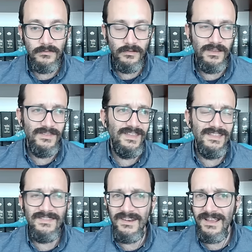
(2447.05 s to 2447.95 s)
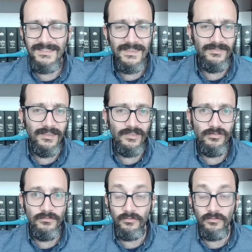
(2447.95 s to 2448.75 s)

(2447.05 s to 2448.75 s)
You know, in the in the nineteenth century, it was